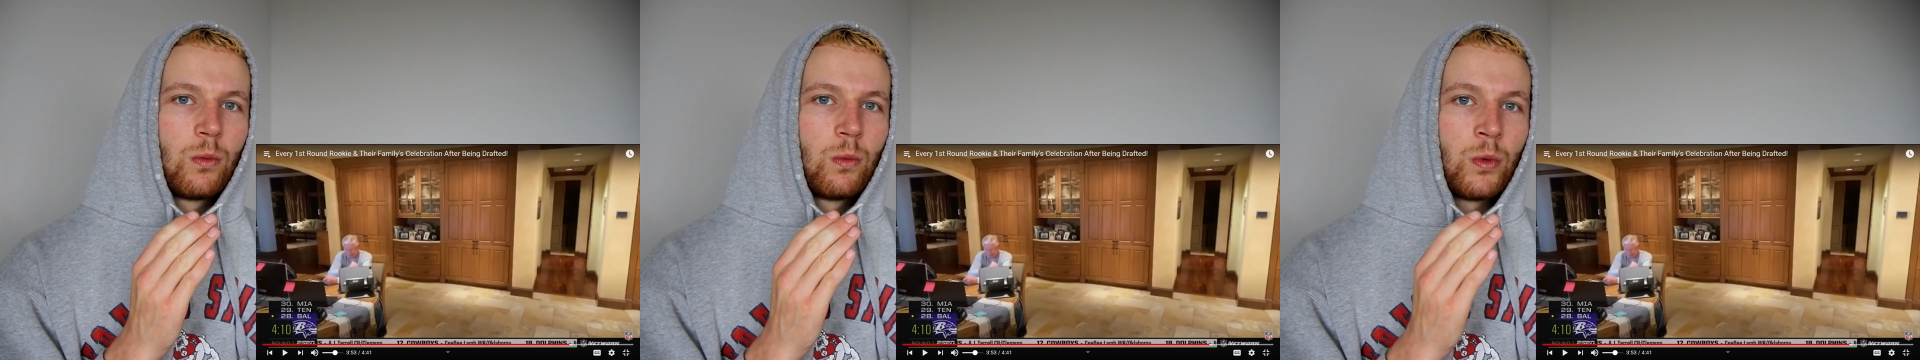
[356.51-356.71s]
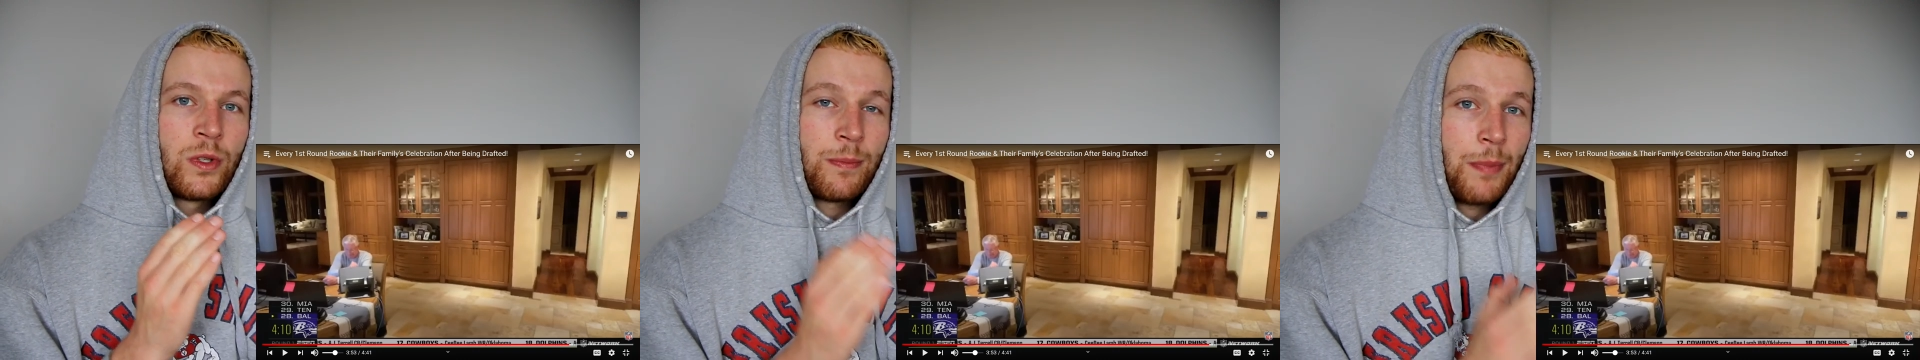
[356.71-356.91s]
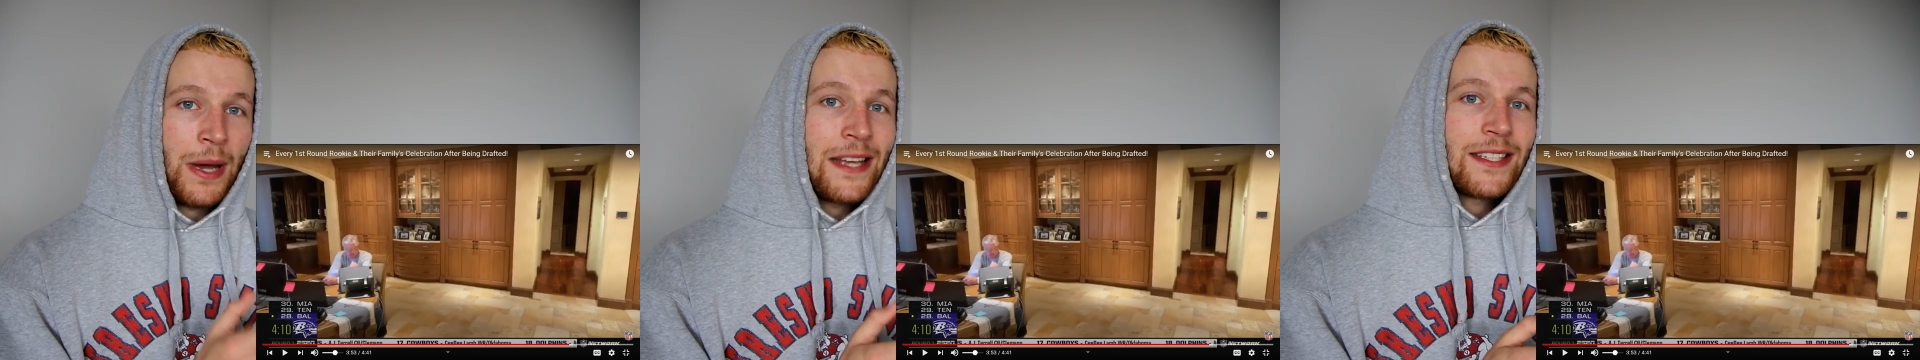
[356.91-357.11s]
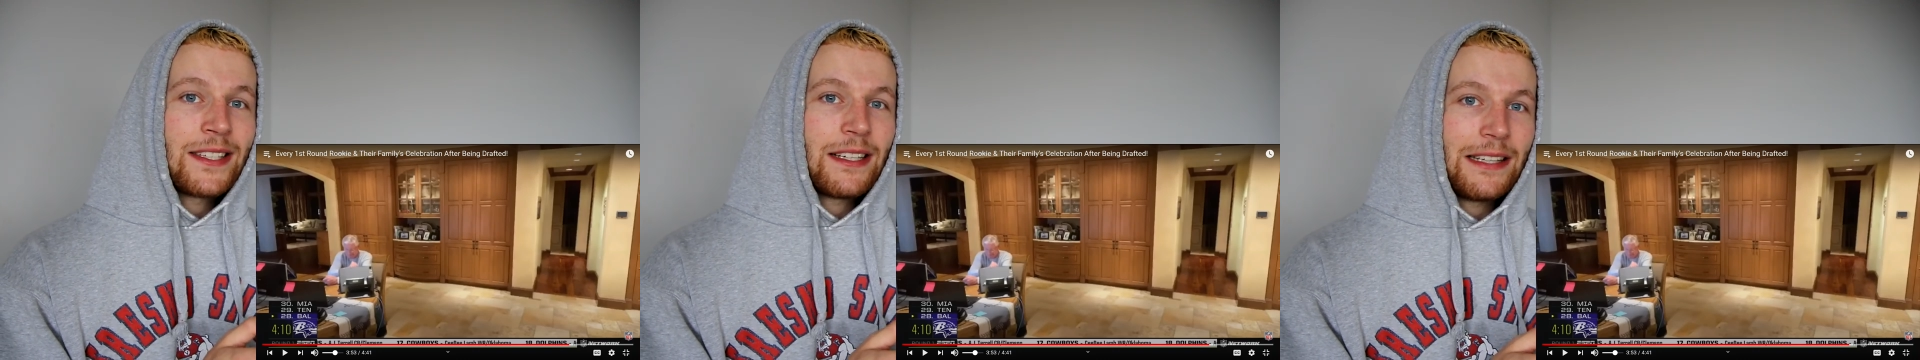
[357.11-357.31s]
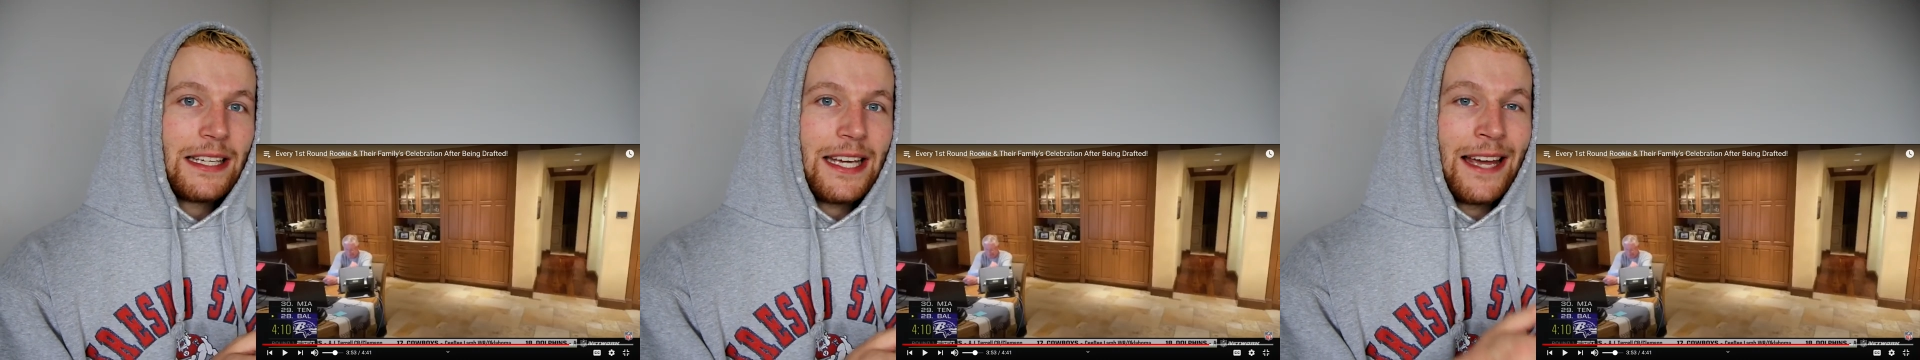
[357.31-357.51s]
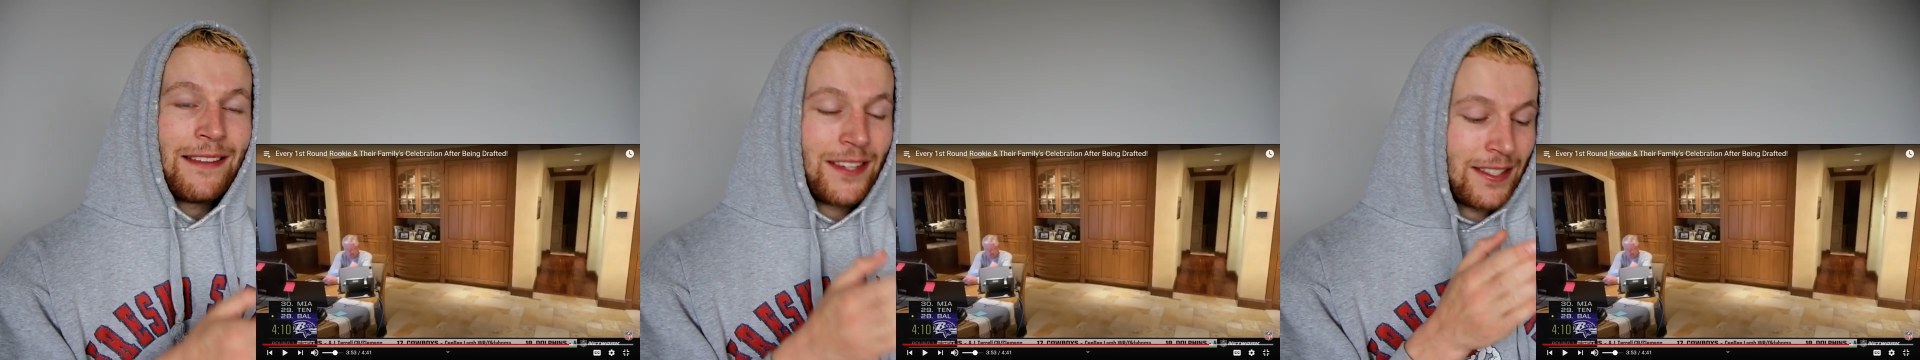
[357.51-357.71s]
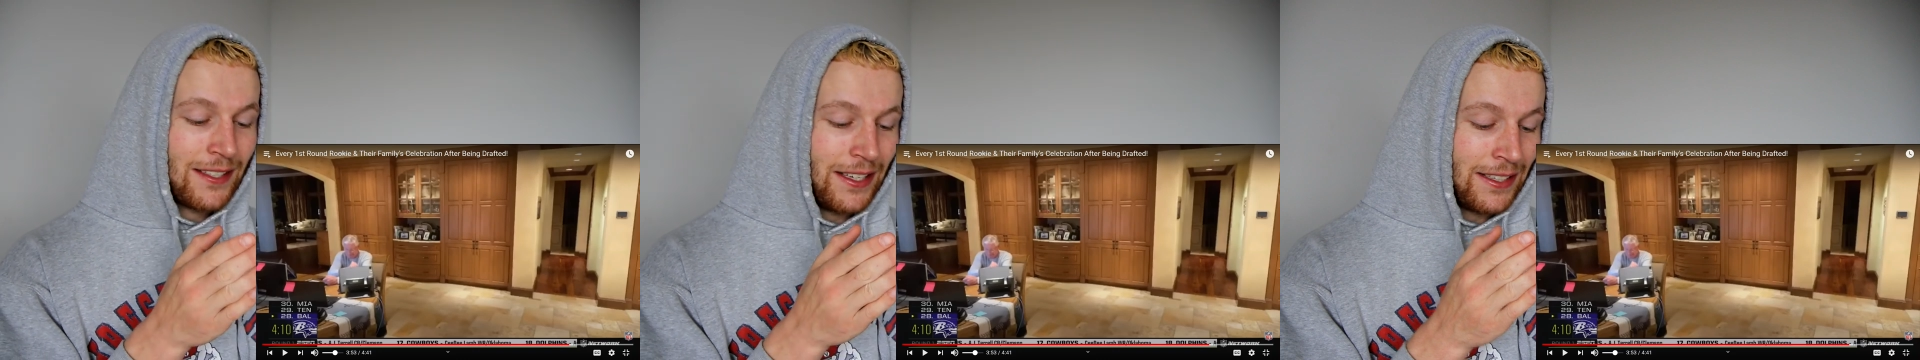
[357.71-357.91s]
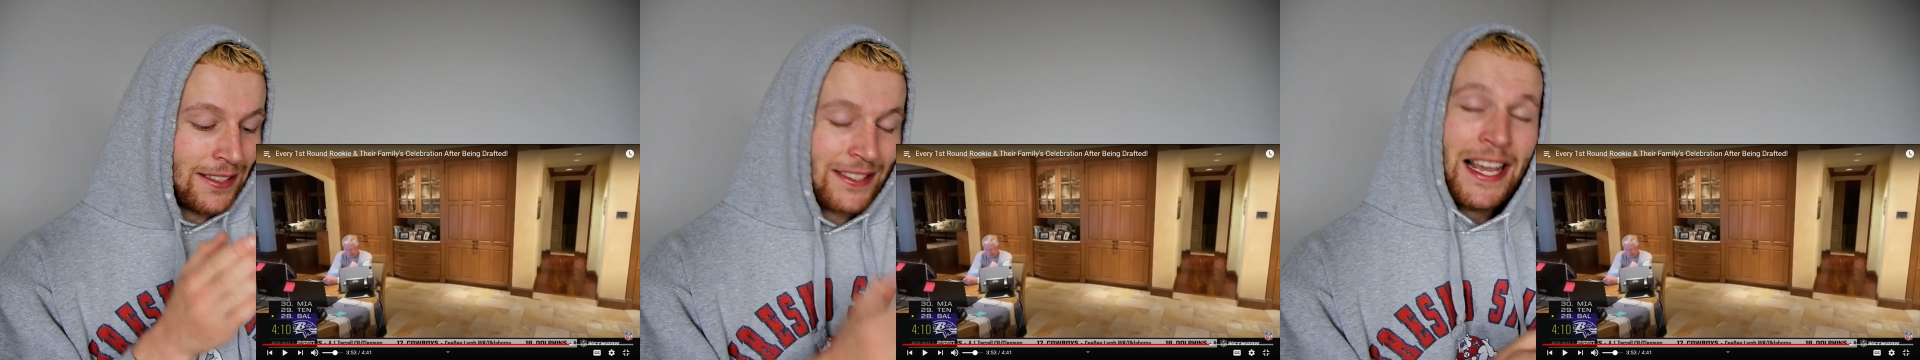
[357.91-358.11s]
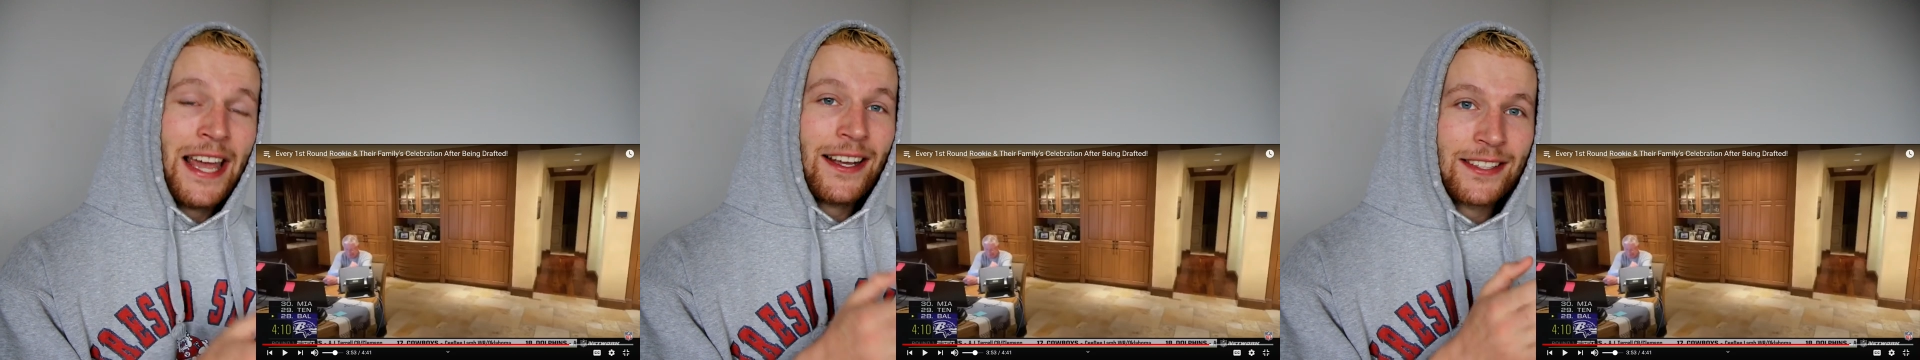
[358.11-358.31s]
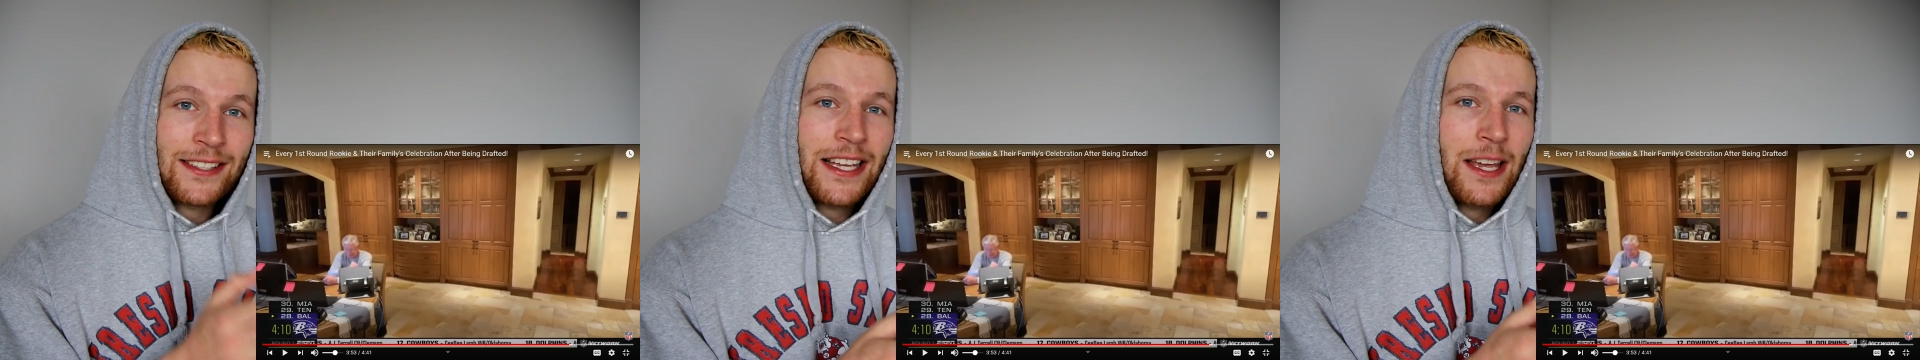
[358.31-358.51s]
was basically at this
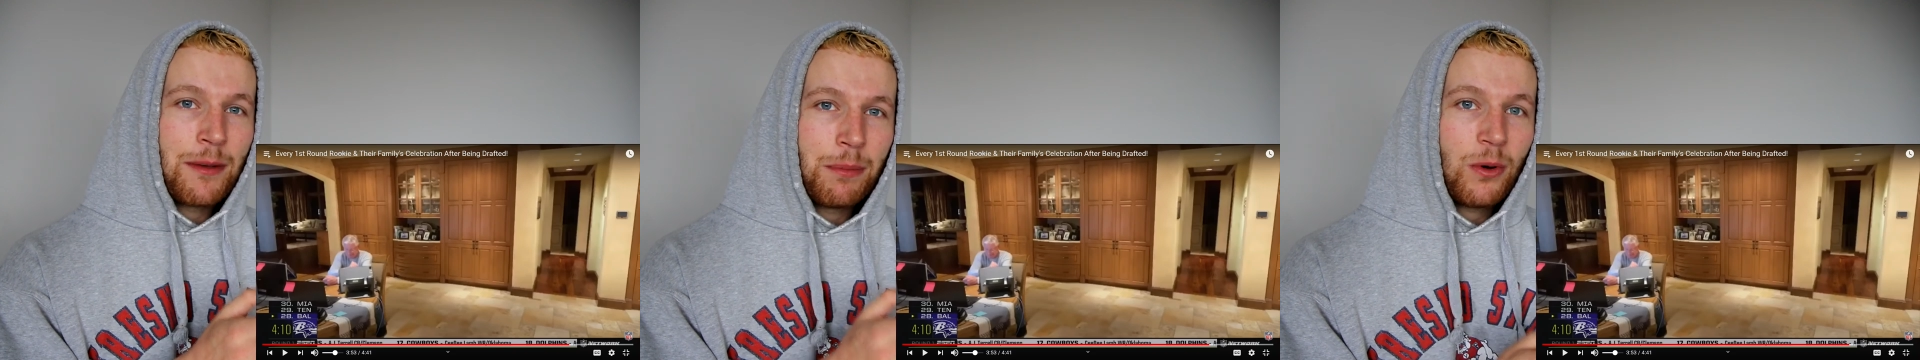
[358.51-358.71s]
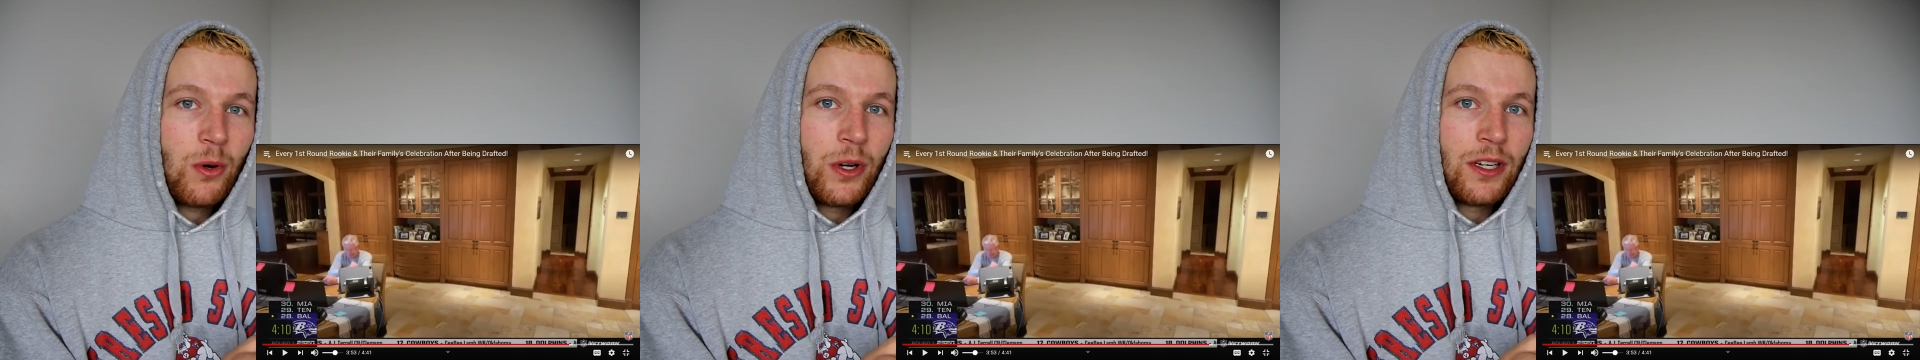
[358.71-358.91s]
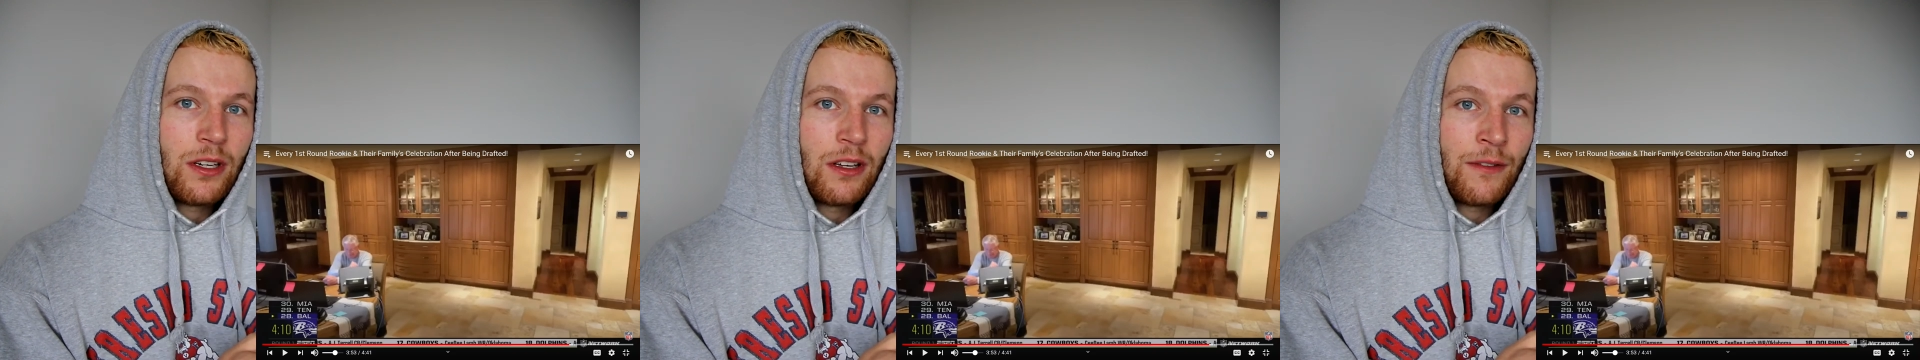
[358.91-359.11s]
exact same point